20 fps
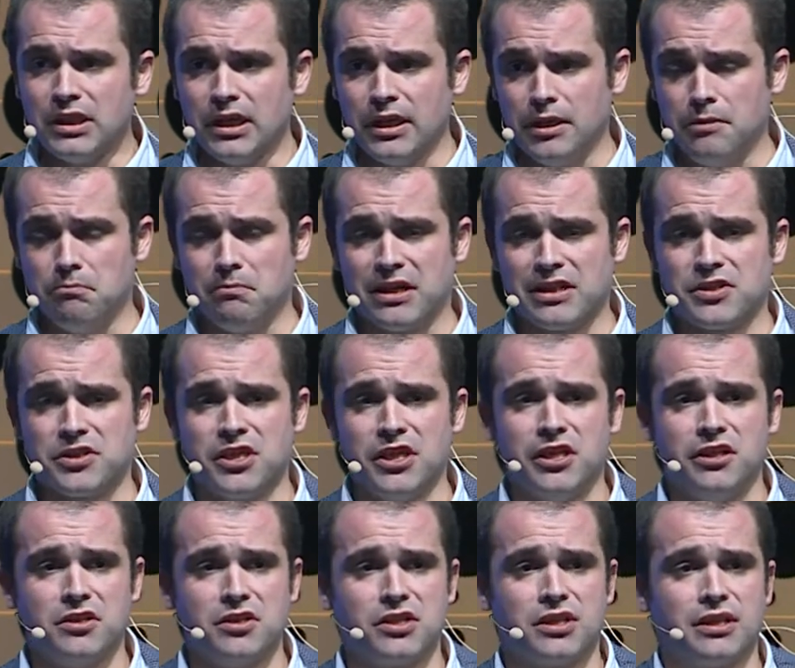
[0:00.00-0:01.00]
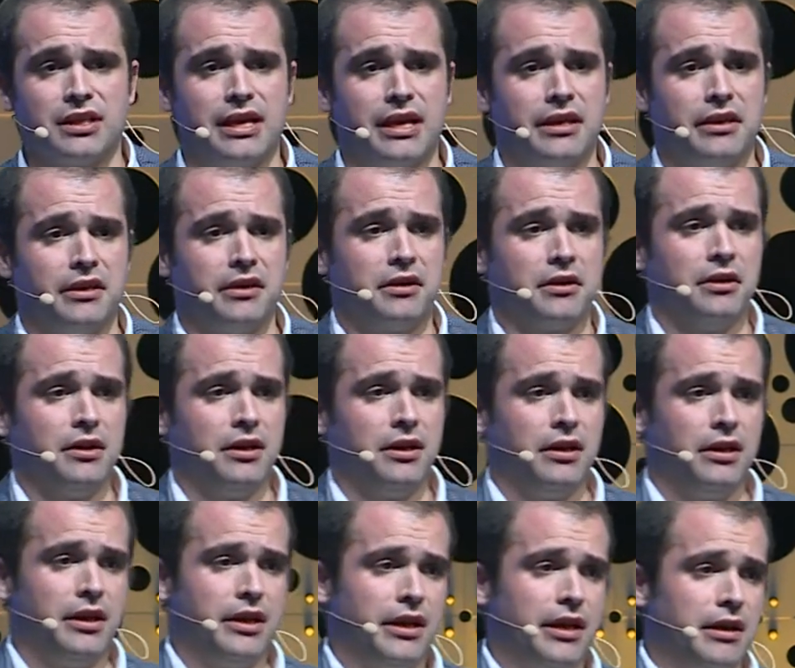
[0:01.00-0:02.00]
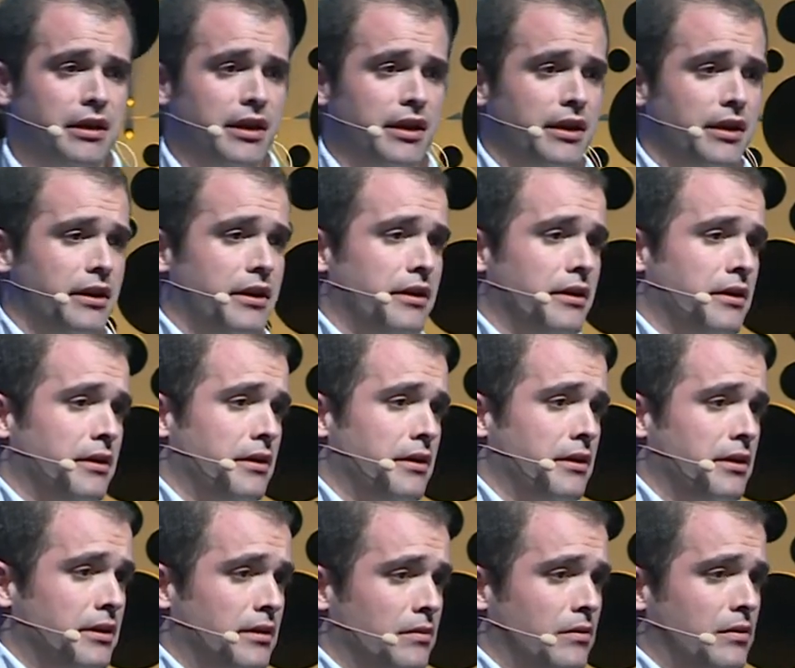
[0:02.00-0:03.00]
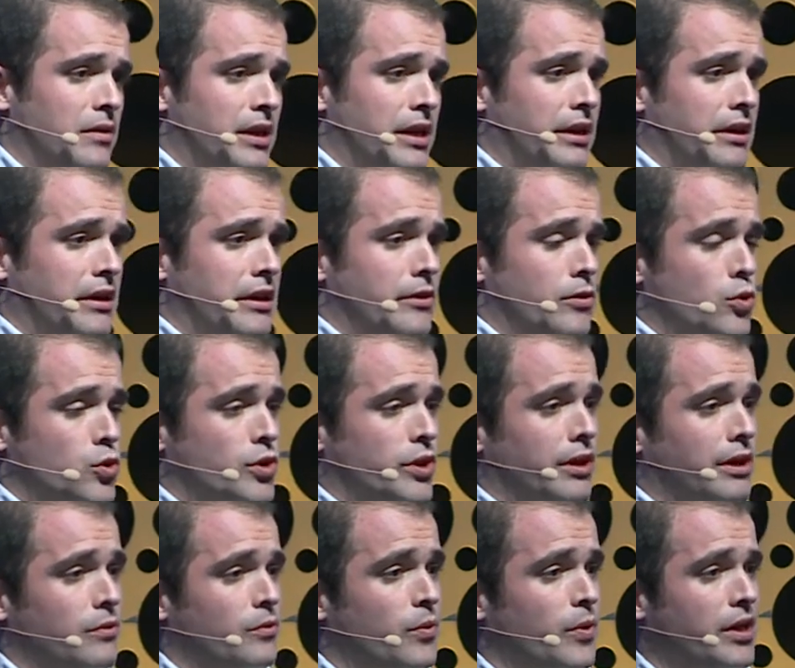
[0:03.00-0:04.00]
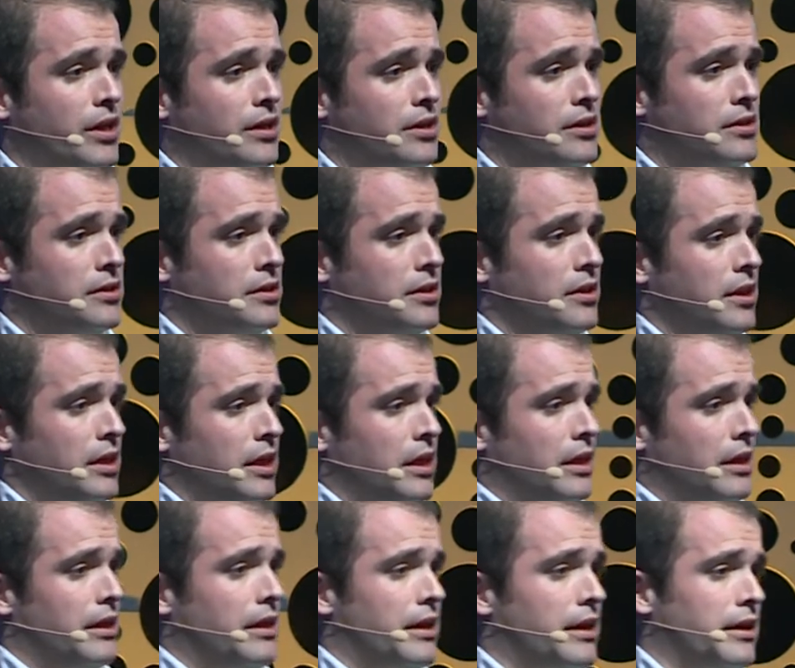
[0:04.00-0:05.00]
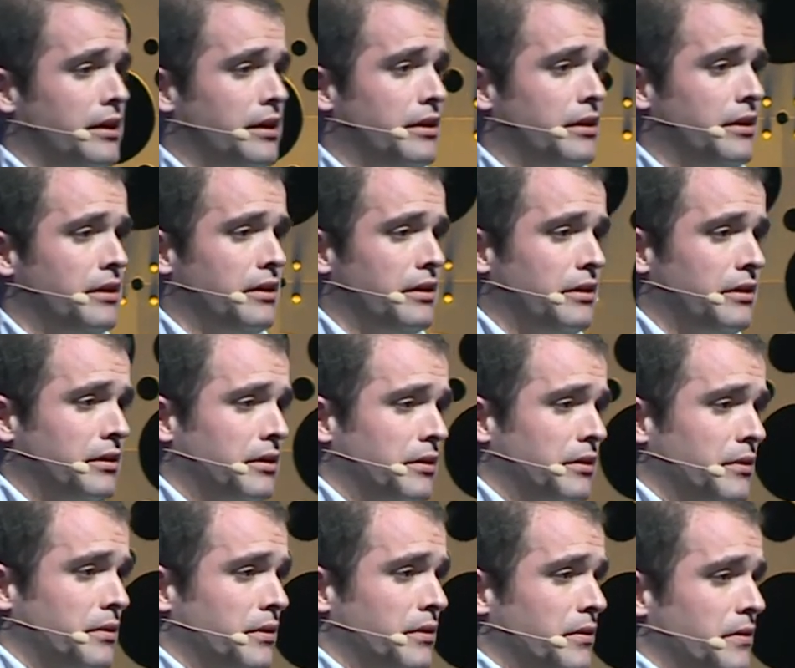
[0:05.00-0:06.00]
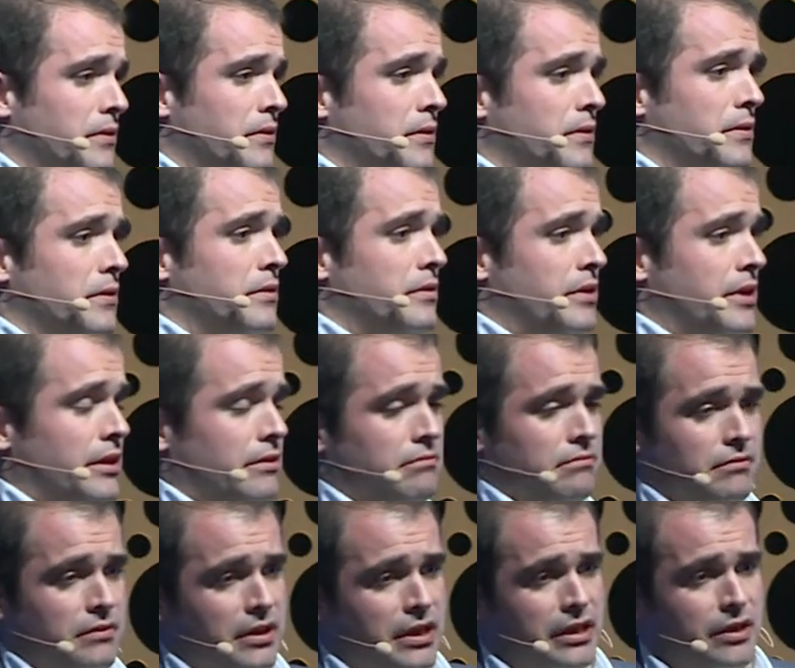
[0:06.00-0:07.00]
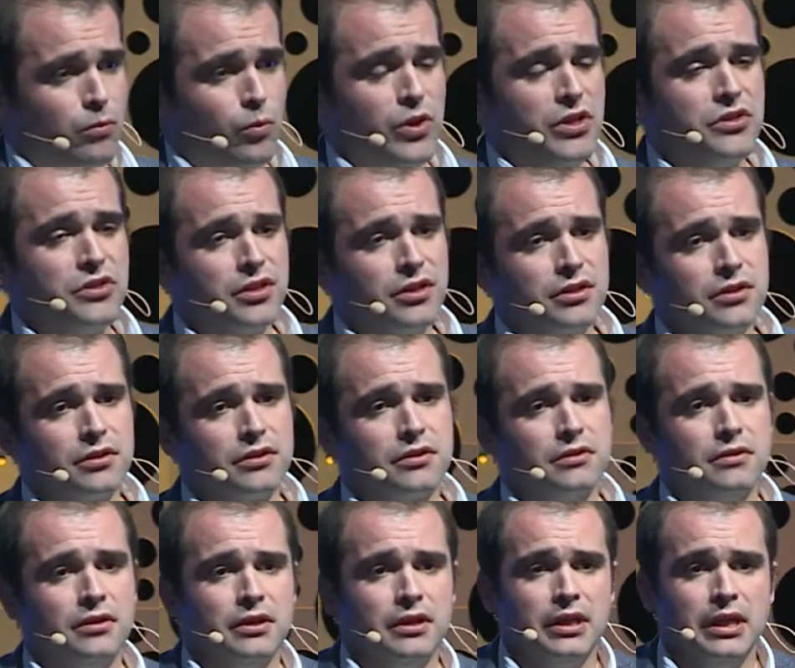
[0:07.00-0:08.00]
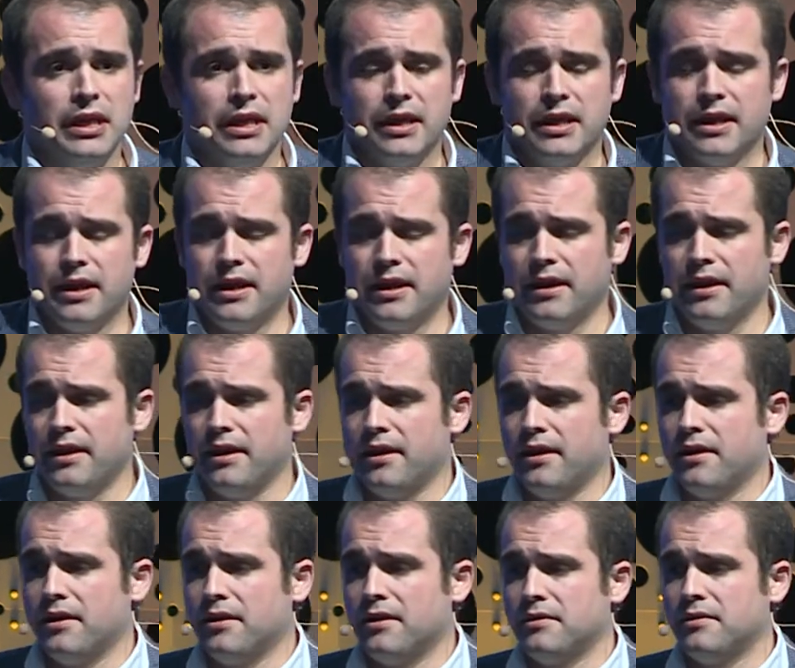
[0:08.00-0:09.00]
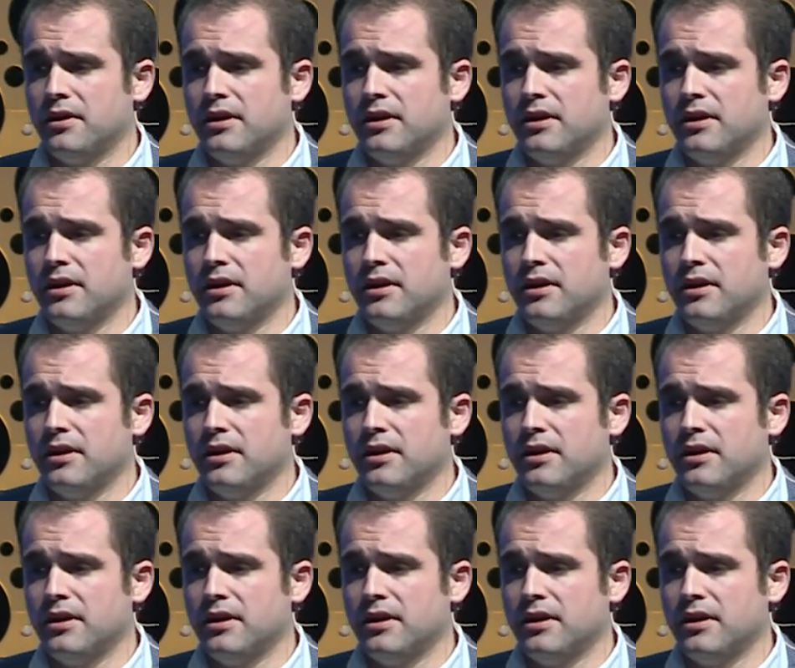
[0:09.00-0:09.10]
in machines like uh, like industrial drills, like uh, yeah, like winches, And